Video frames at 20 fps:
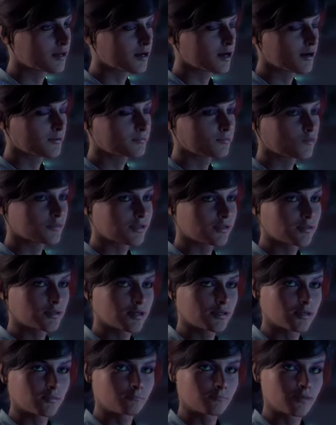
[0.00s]
I'm ready to
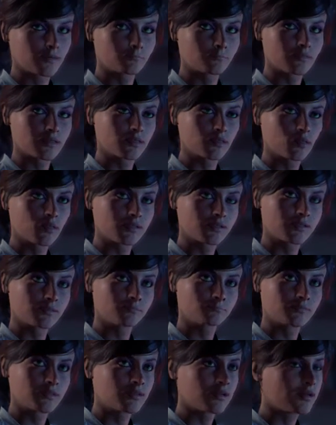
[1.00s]
step up and do what needs to
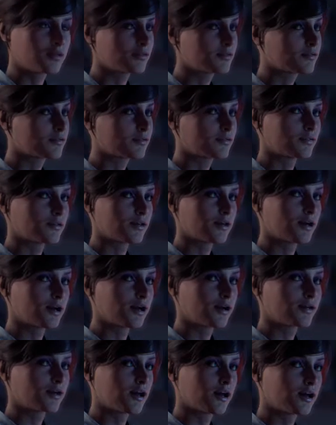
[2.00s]
be done.
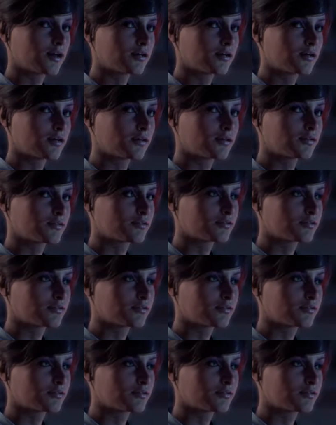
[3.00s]
I can handle it.